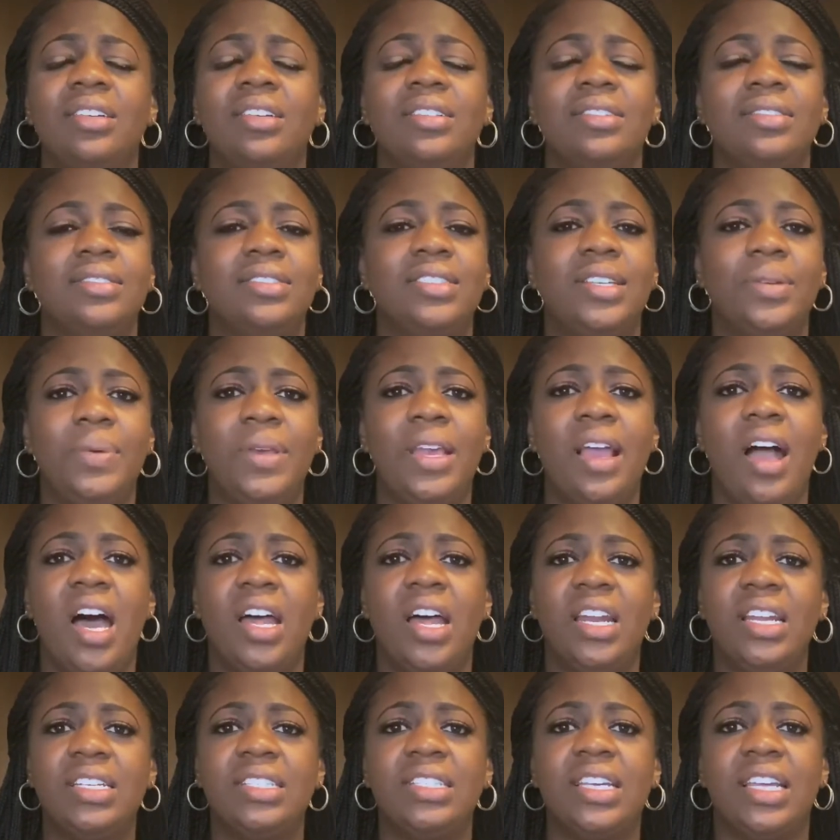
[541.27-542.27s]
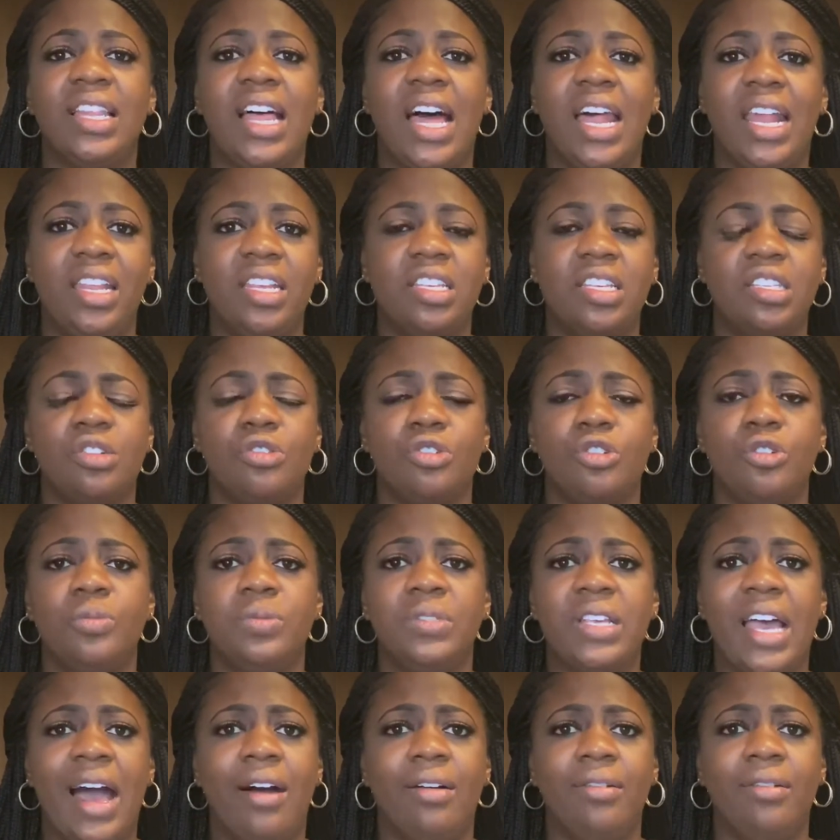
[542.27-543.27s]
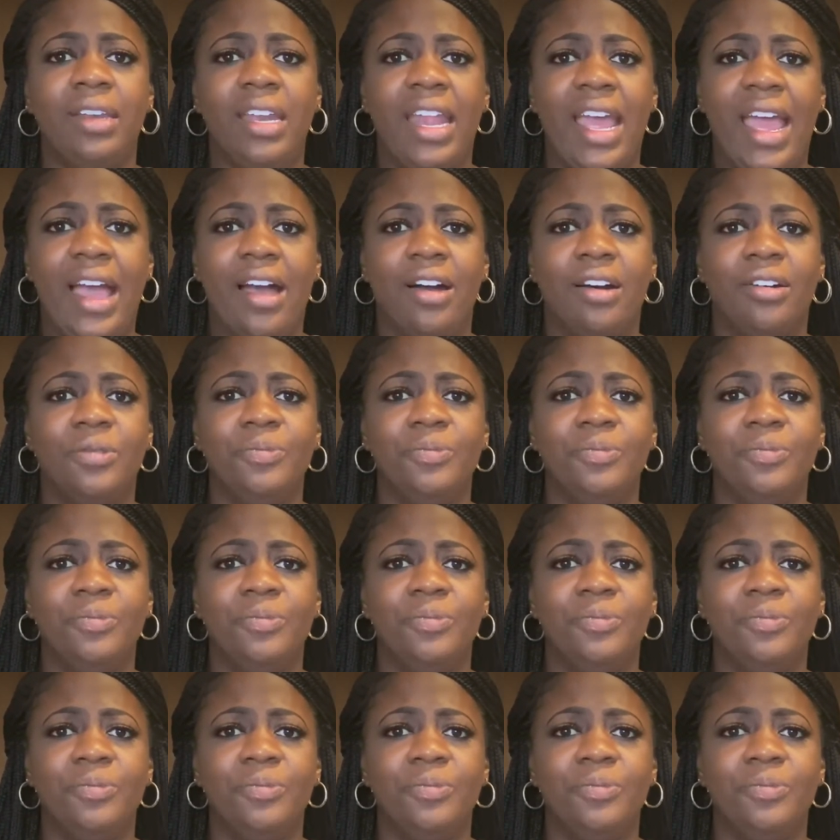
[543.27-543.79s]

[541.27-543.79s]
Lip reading: to be honest, a lot of these groups out now,